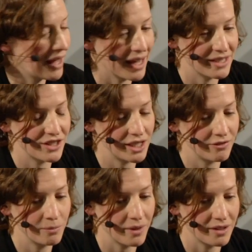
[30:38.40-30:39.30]
uh,
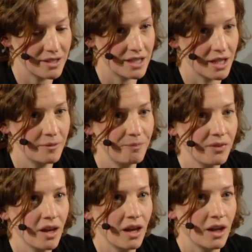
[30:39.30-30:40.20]
Stephen Barstow
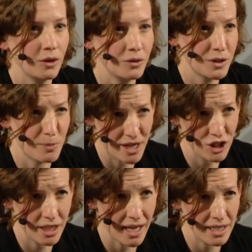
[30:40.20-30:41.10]
who
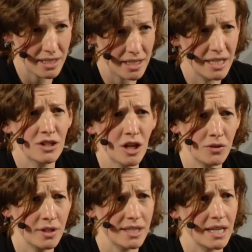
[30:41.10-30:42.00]
specializes, he's
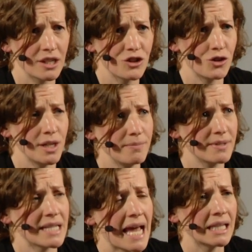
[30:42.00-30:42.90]
known as Extreme
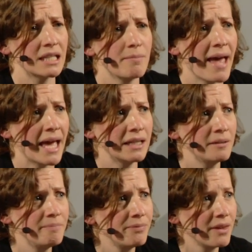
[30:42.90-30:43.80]
Salad Man.